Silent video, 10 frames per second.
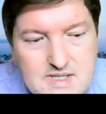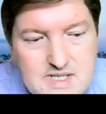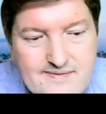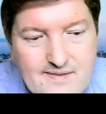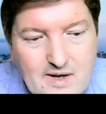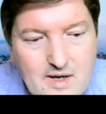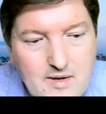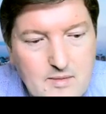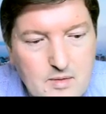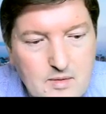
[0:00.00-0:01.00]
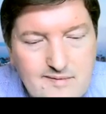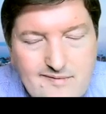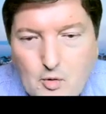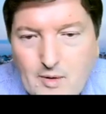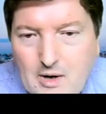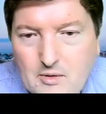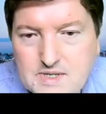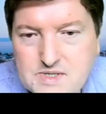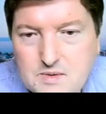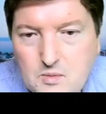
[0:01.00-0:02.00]
Just for 4
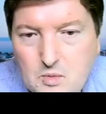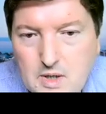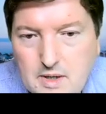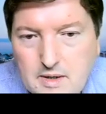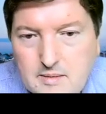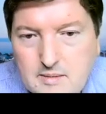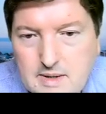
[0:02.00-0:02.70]
hours work.